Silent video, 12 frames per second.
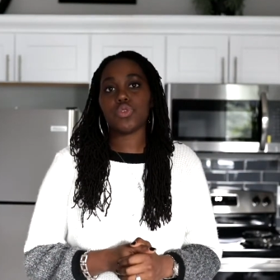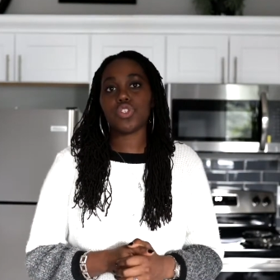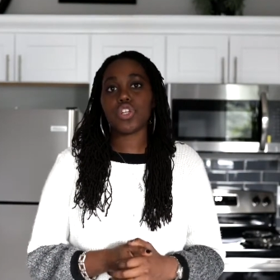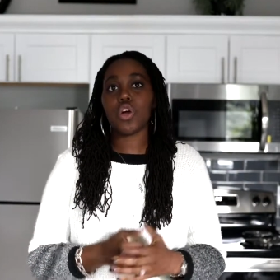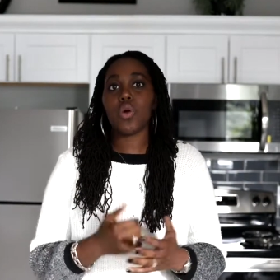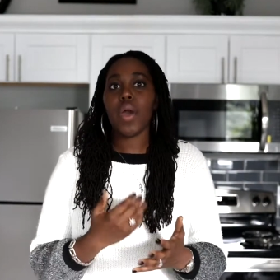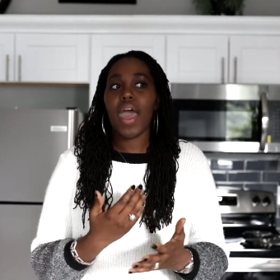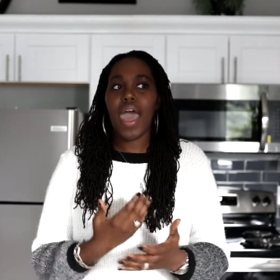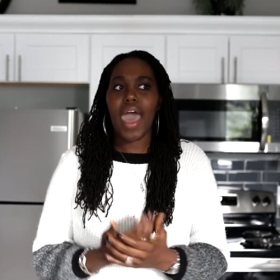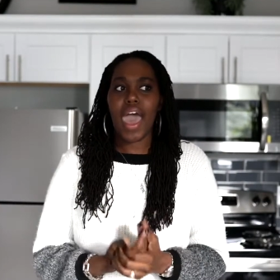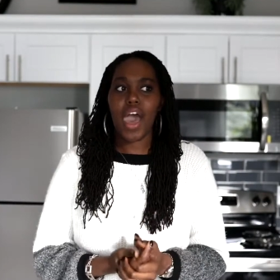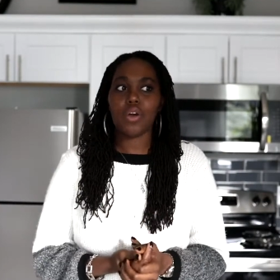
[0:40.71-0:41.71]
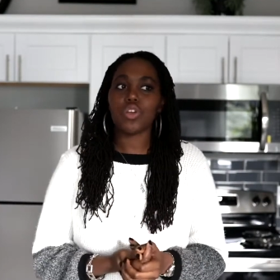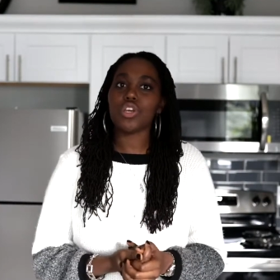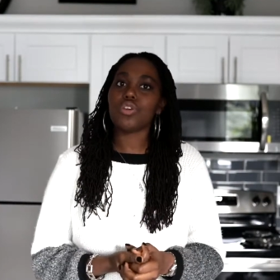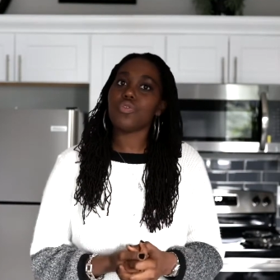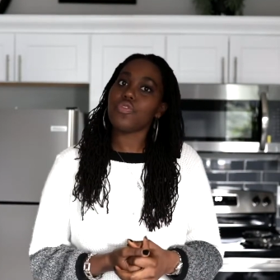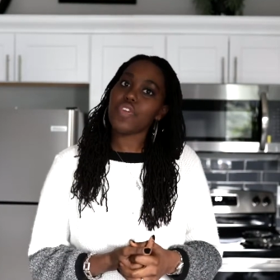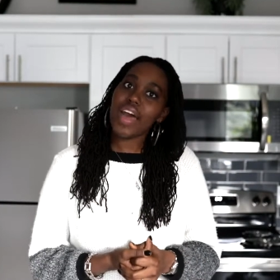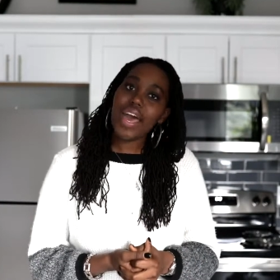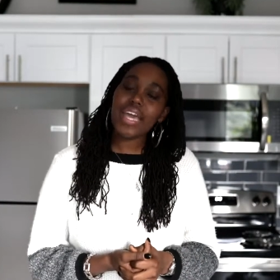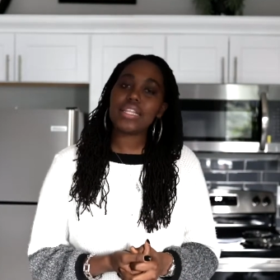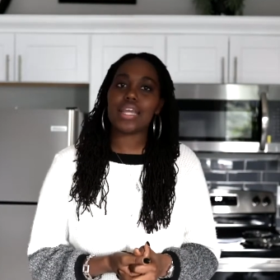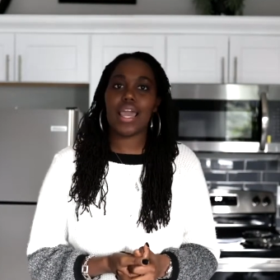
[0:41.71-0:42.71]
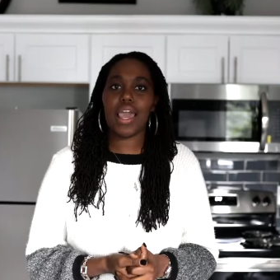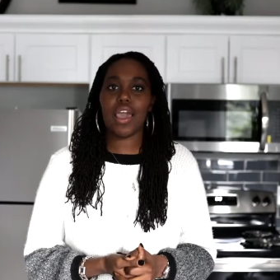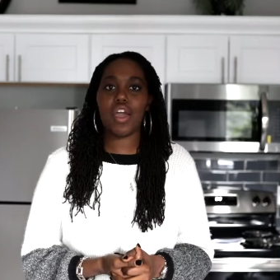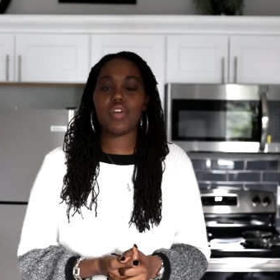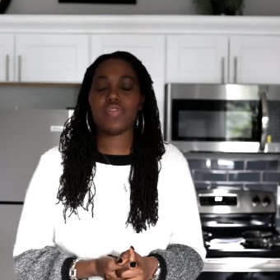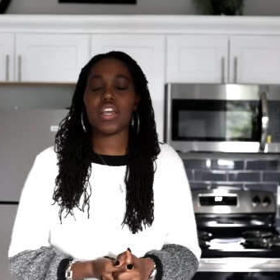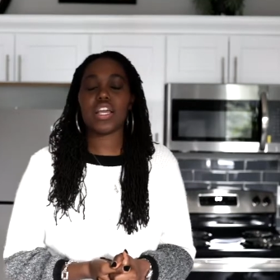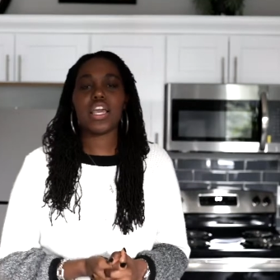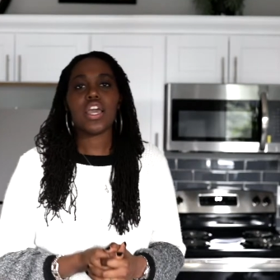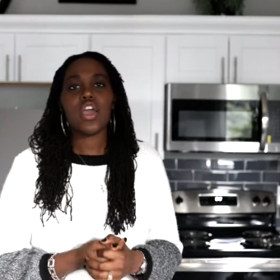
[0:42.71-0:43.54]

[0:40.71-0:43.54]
So how do you find the ARV?